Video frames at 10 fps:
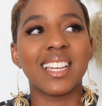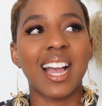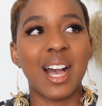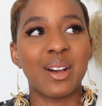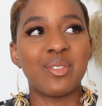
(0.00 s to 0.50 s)

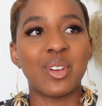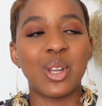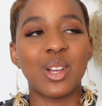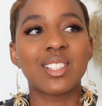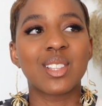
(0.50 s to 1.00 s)
have
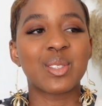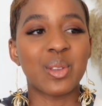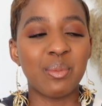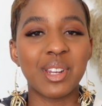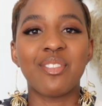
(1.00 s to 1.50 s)
lost
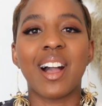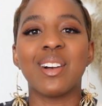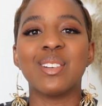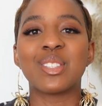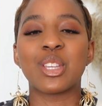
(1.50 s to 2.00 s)
so many
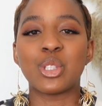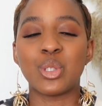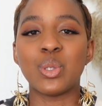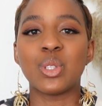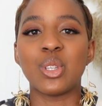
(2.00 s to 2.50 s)
files
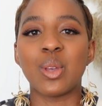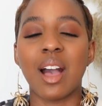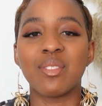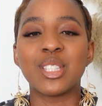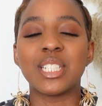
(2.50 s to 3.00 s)
due to
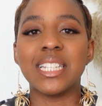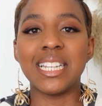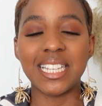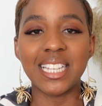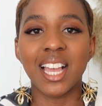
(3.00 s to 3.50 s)
having to
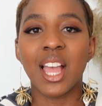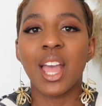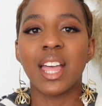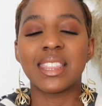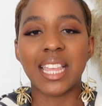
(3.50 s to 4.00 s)
delete
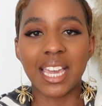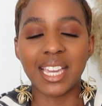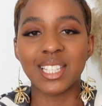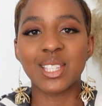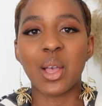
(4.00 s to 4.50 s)

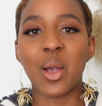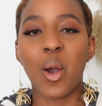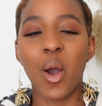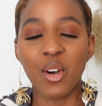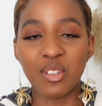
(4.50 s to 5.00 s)
things
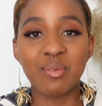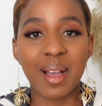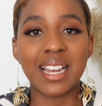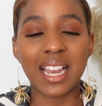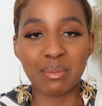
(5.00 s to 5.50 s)
off of
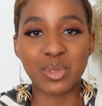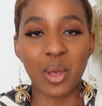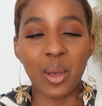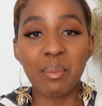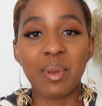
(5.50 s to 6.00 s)
my
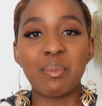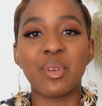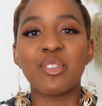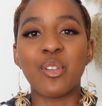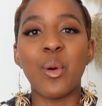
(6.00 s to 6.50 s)
laptop
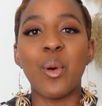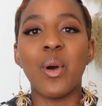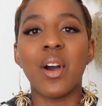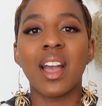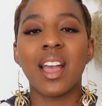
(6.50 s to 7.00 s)

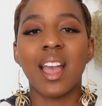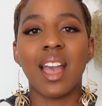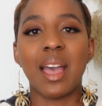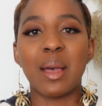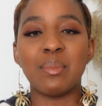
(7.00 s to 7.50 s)
before
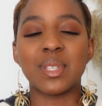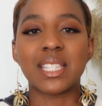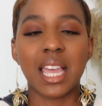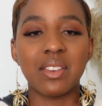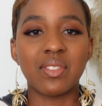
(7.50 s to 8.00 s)

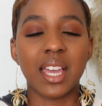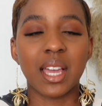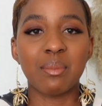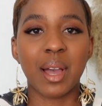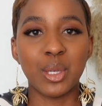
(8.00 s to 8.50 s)

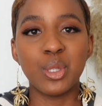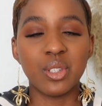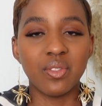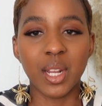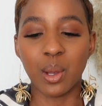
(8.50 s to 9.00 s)
saving my
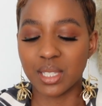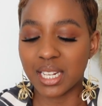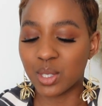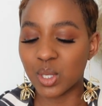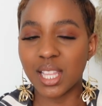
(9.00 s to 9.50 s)
YouTube videos.
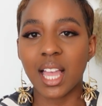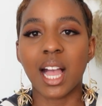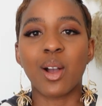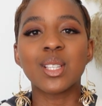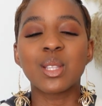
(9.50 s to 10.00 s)
And I was just
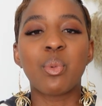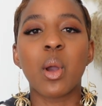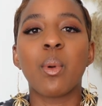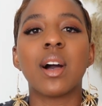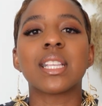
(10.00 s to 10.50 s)
like, I got to the
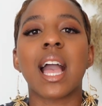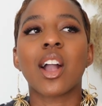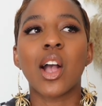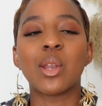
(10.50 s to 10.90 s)
point where I was like, I